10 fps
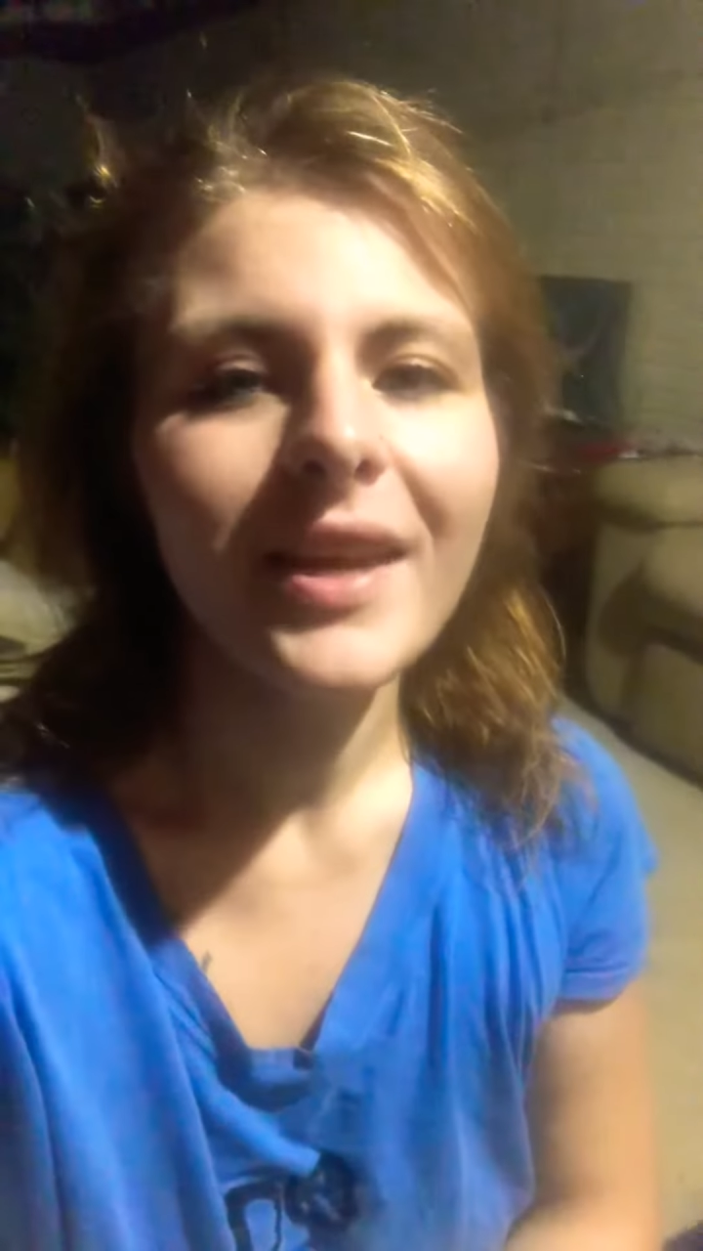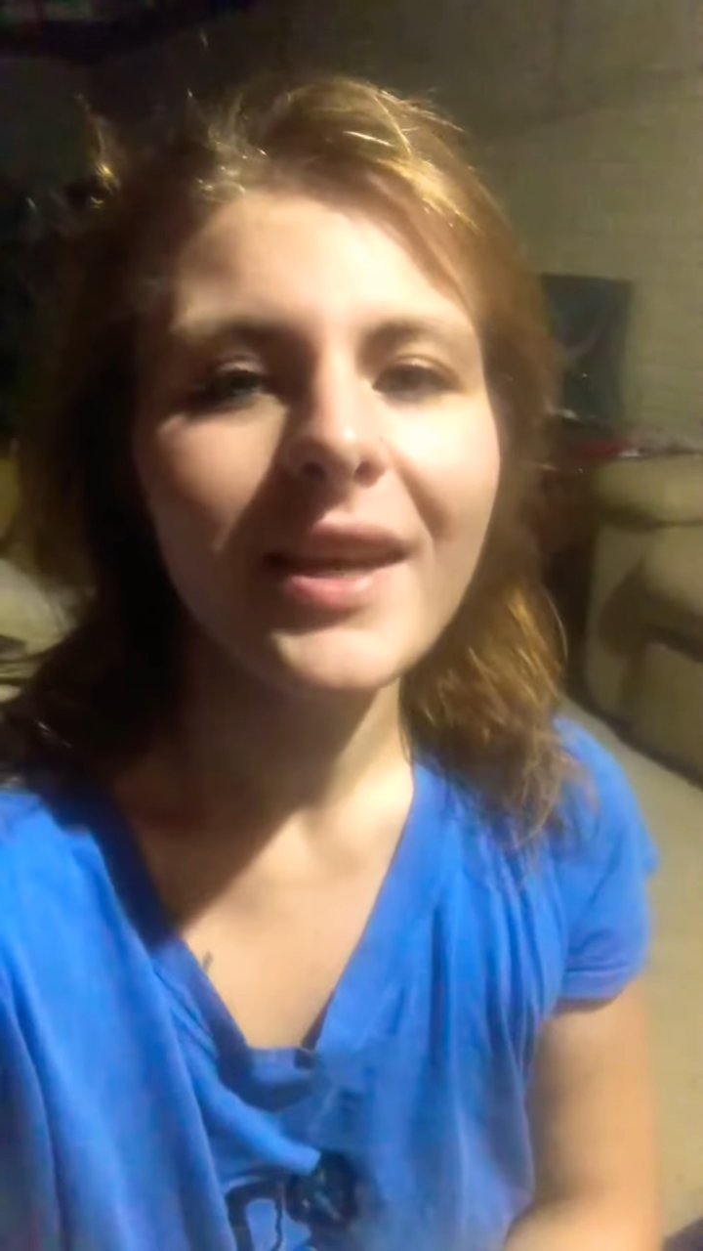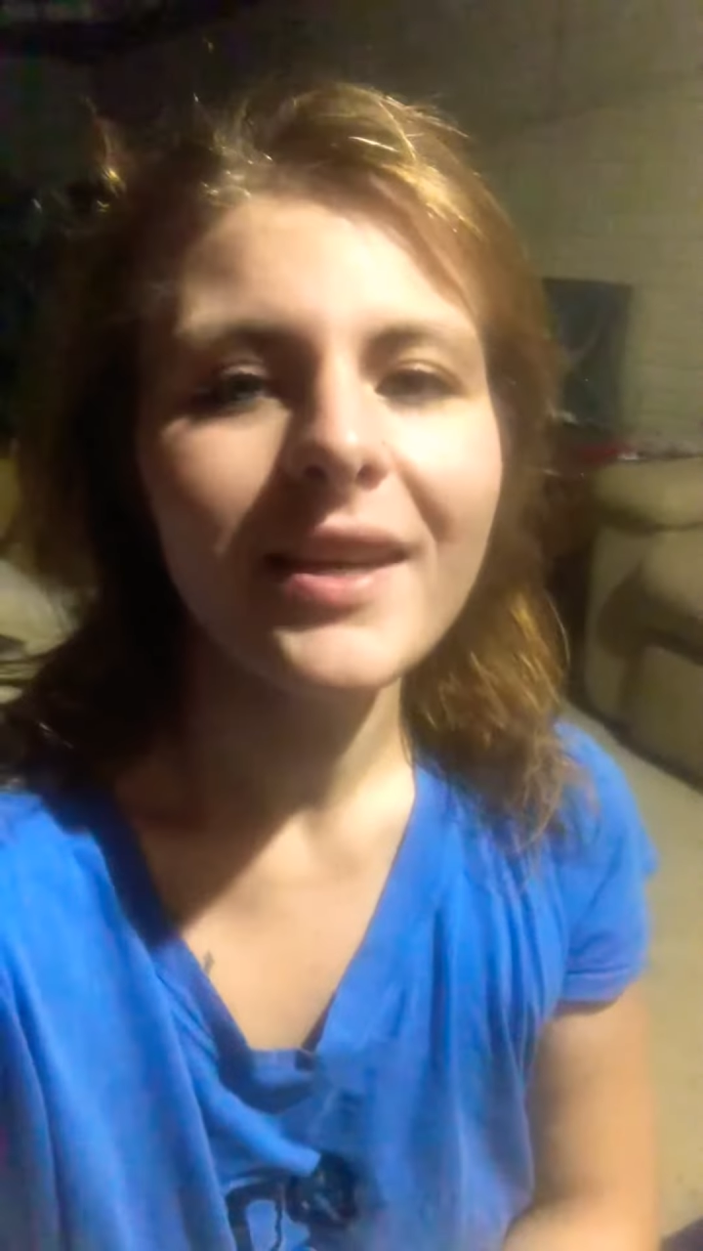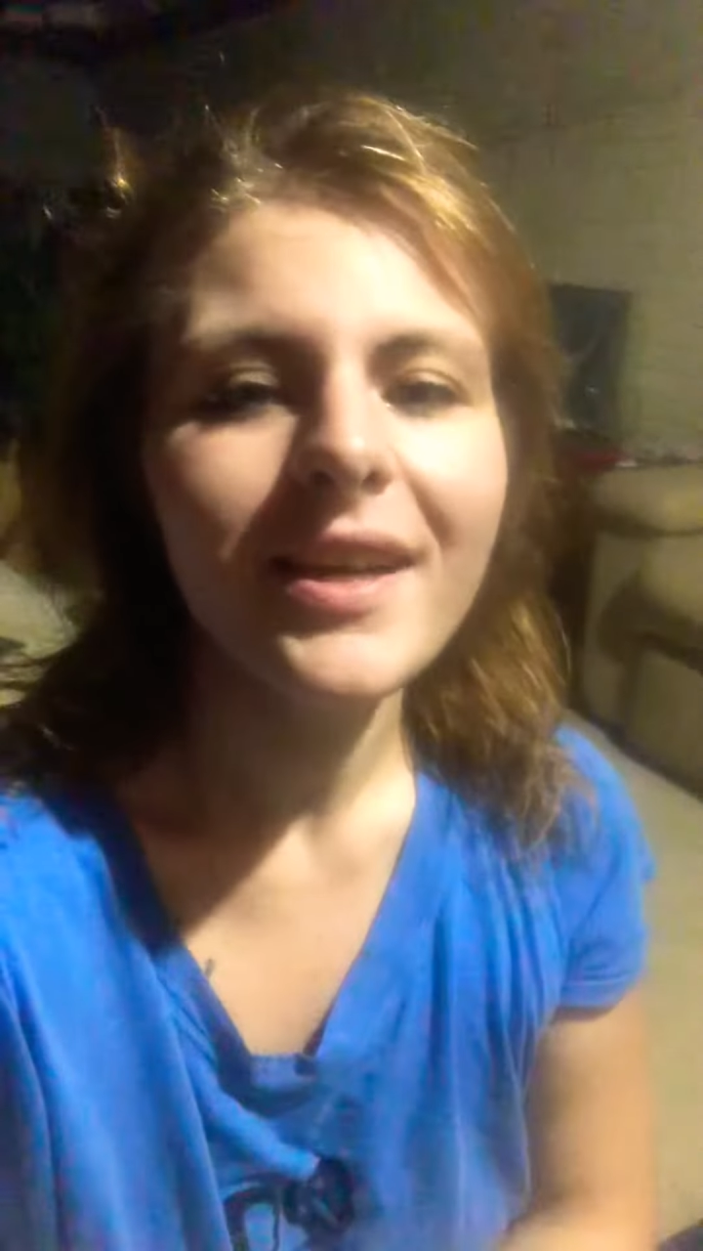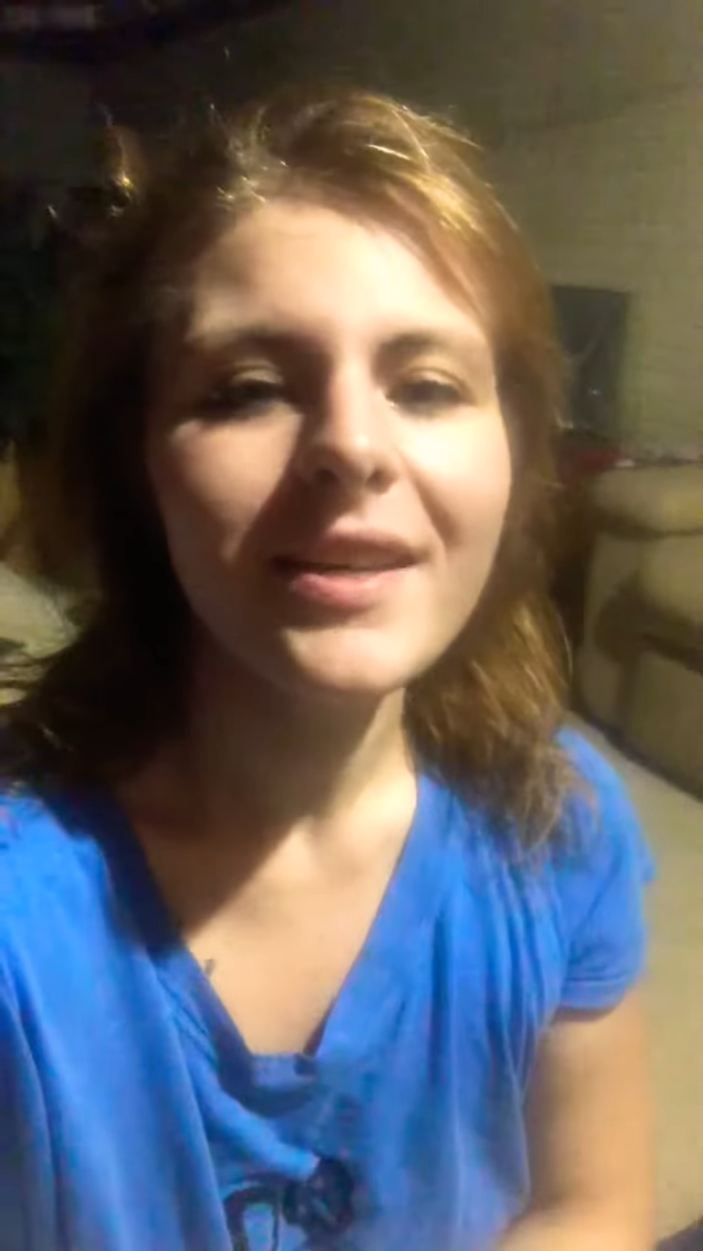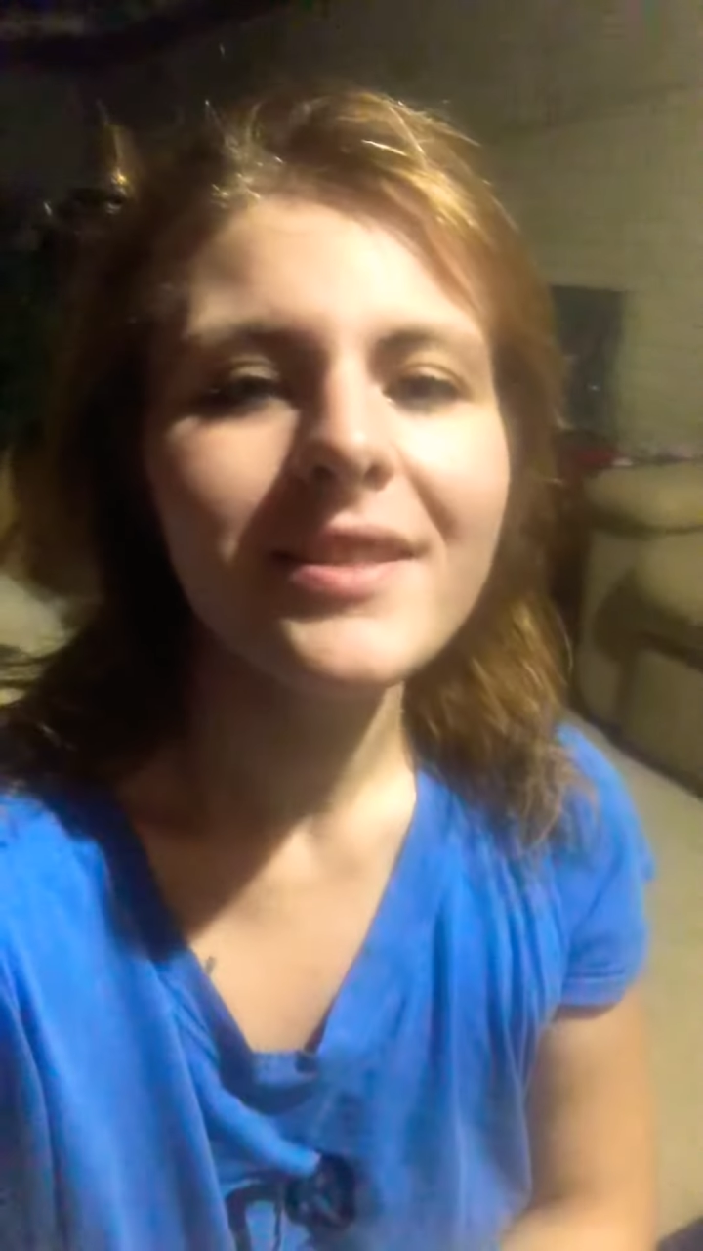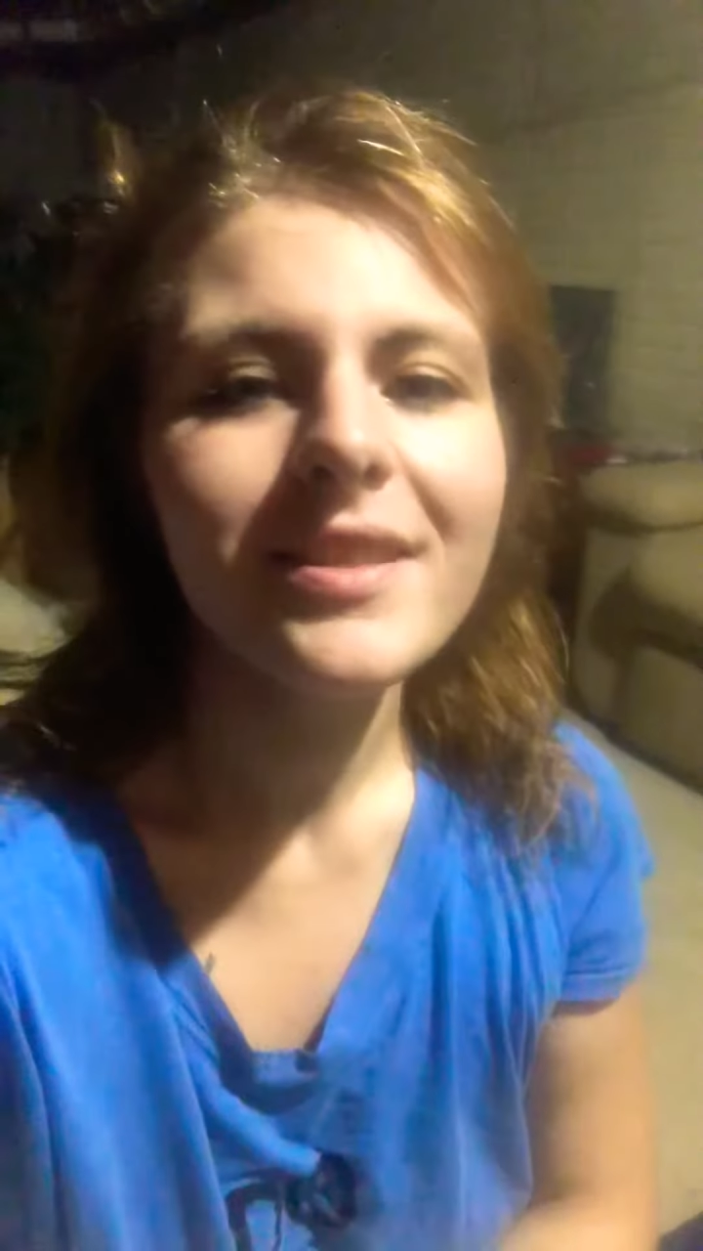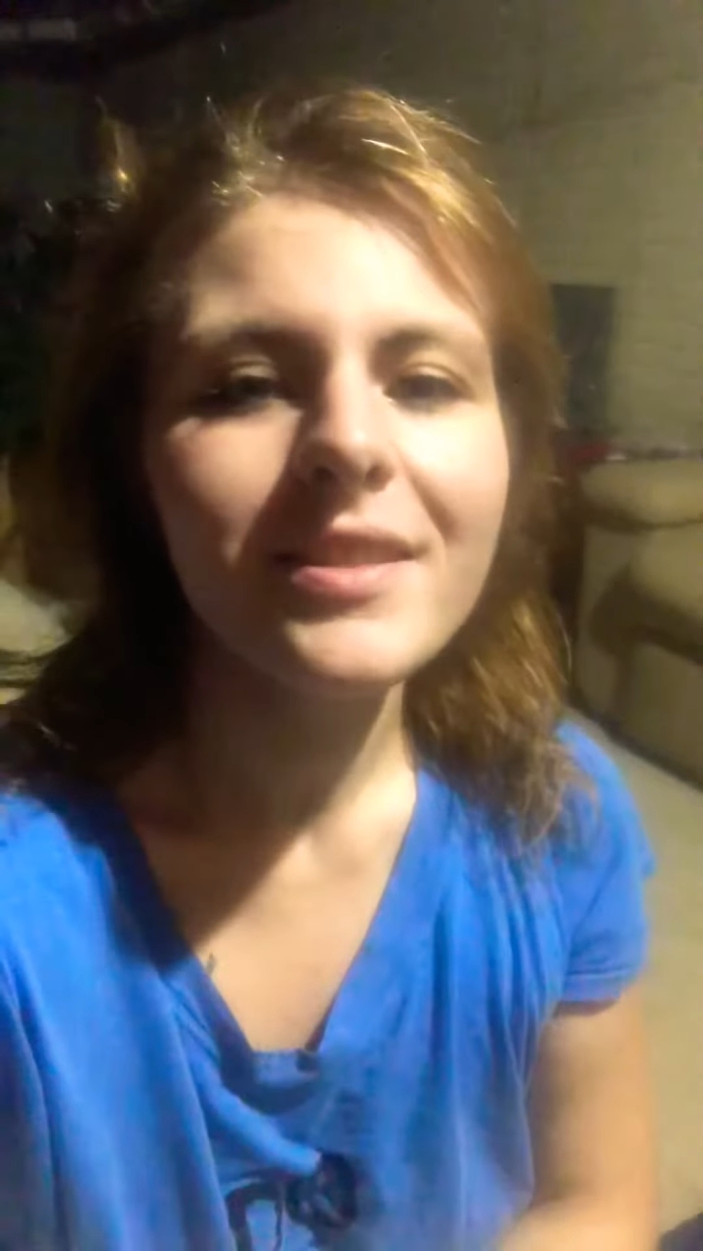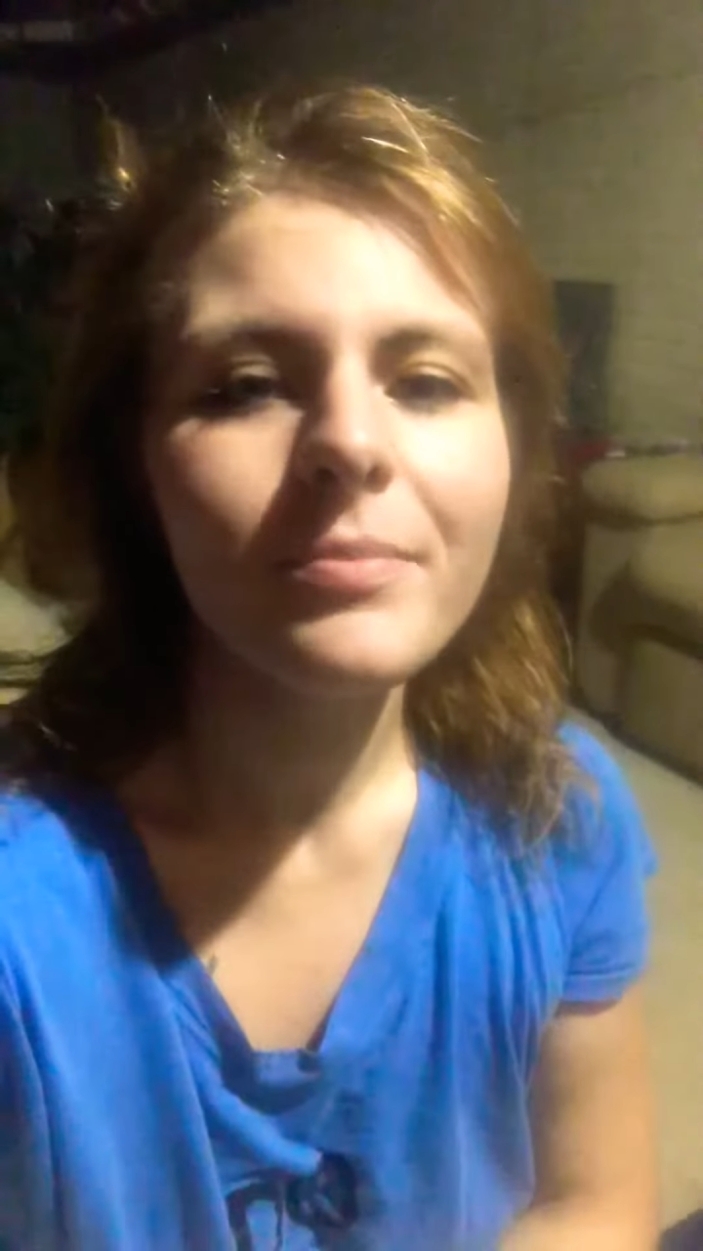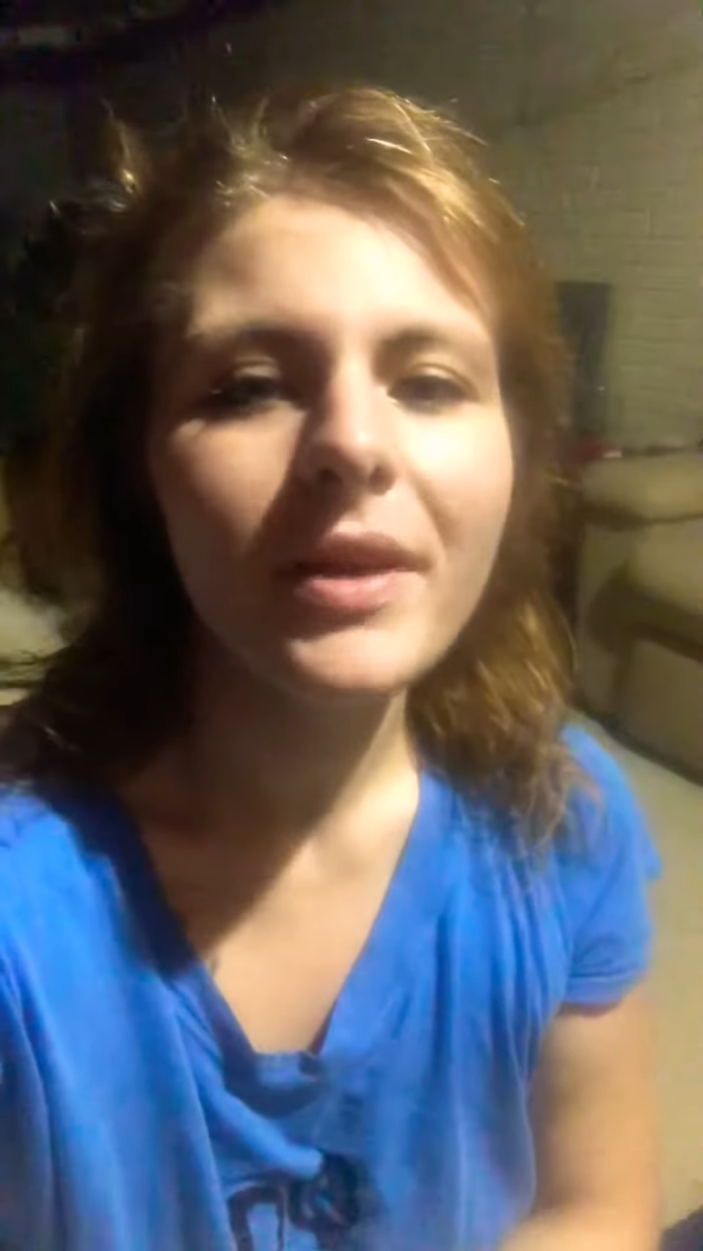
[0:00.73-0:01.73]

Hey guys, it's